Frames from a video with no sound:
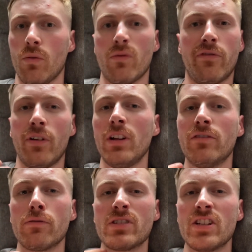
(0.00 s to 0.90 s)
full
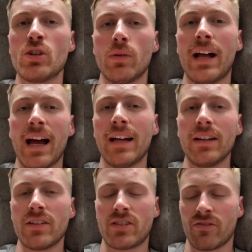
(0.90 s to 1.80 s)
of residual
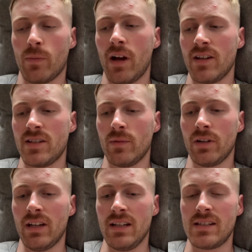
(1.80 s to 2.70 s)
angst from Arctic
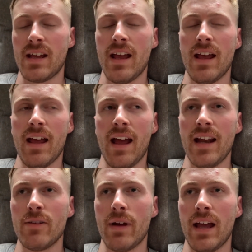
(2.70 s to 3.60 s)
Monkeys
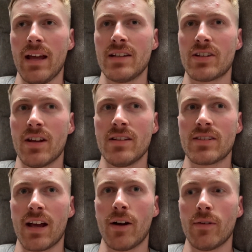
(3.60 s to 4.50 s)
Anyway, turns
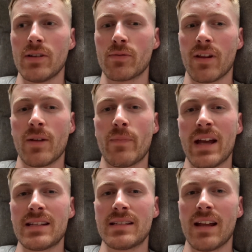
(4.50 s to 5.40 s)
out it's one of the
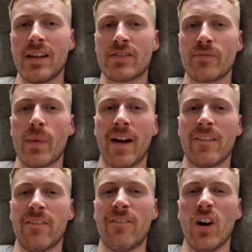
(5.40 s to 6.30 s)
best days of my
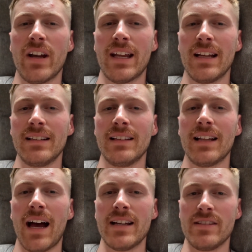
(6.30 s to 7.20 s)
fucking
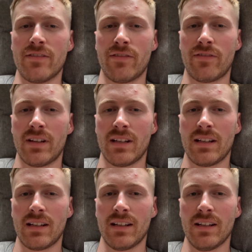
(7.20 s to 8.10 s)
life.
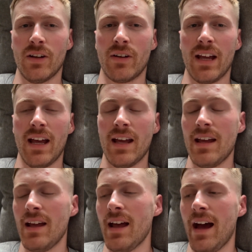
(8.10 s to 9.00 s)
Okay?
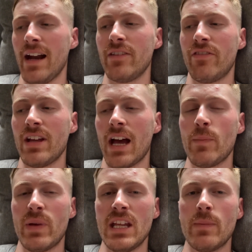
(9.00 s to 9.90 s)
I had a
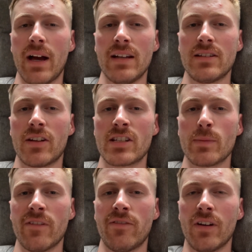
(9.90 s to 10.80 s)
VIP band because I'm
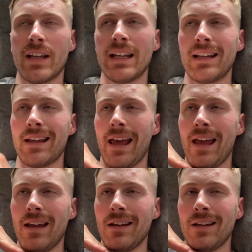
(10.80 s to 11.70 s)
a fucking
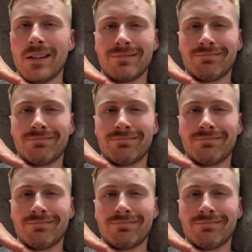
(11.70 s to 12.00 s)
king.